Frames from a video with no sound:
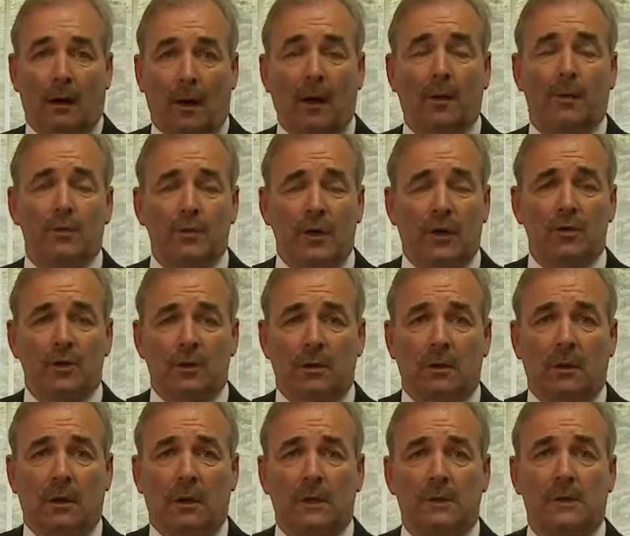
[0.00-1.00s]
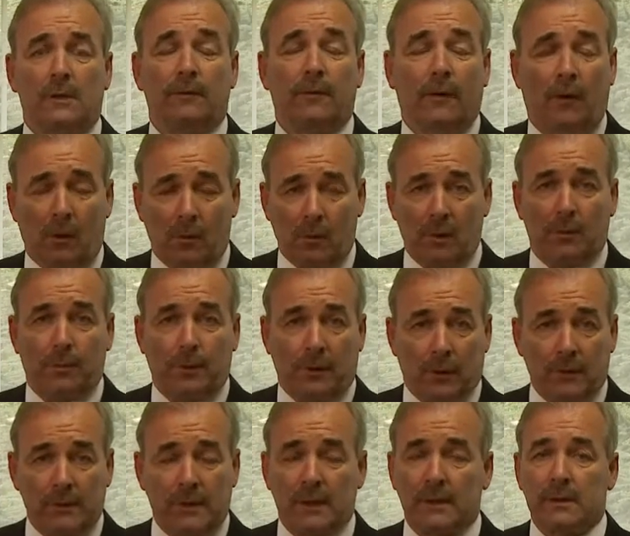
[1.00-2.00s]
Arbitration is a formal
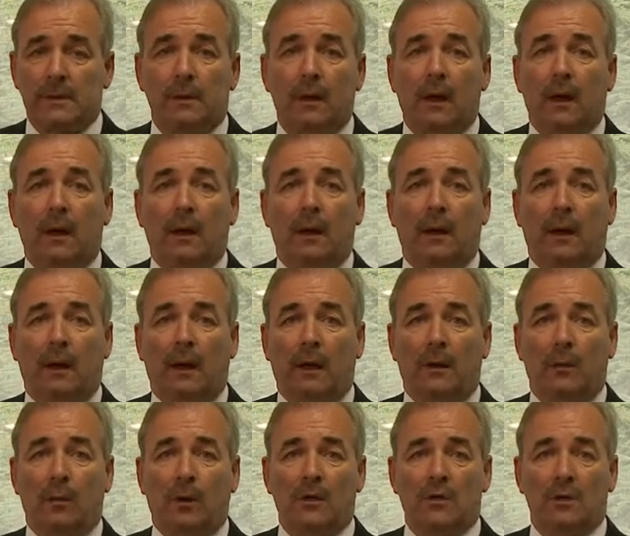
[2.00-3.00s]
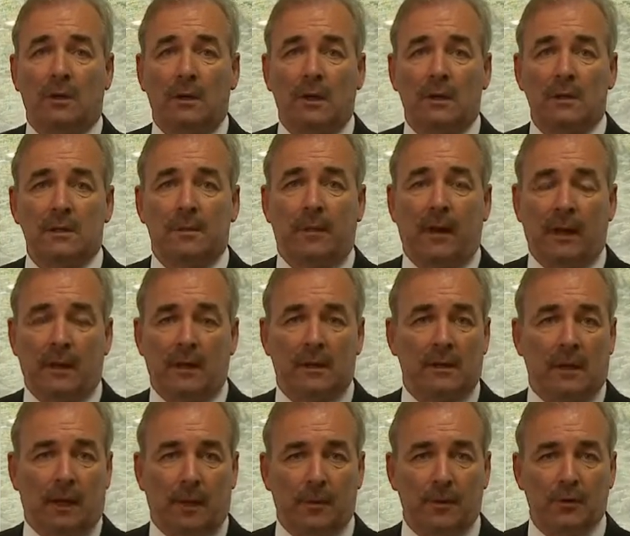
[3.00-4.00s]
process in which an
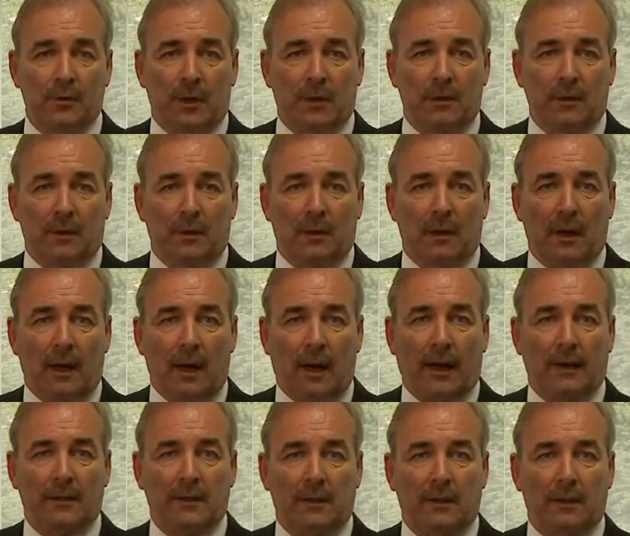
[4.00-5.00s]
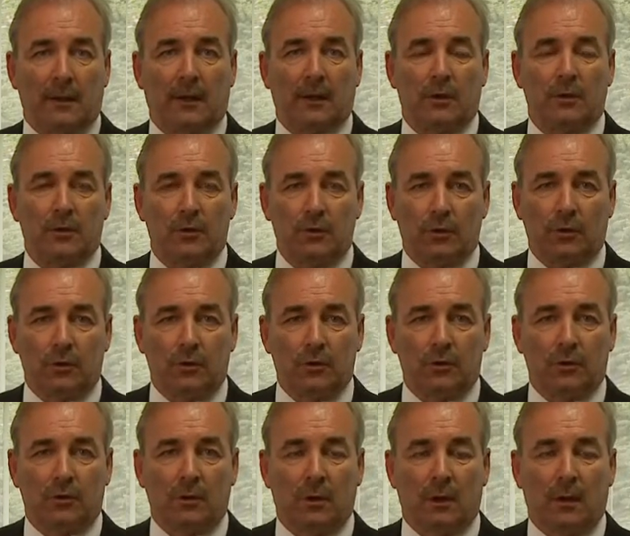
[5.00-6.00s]
independent arbitrator, acting like a
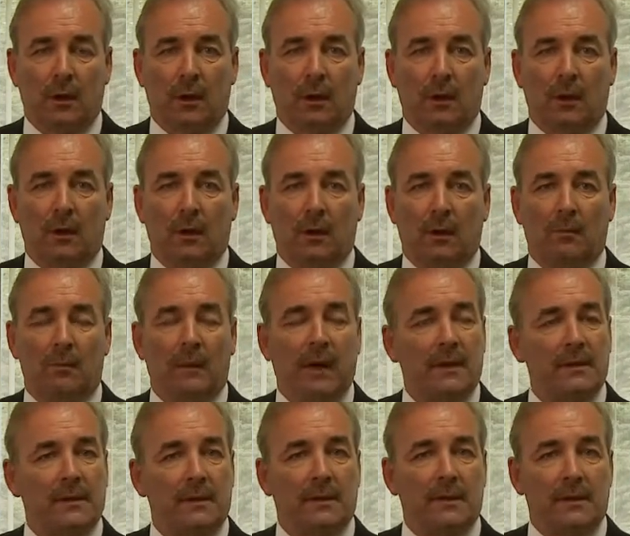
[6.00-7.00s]
judge, makes a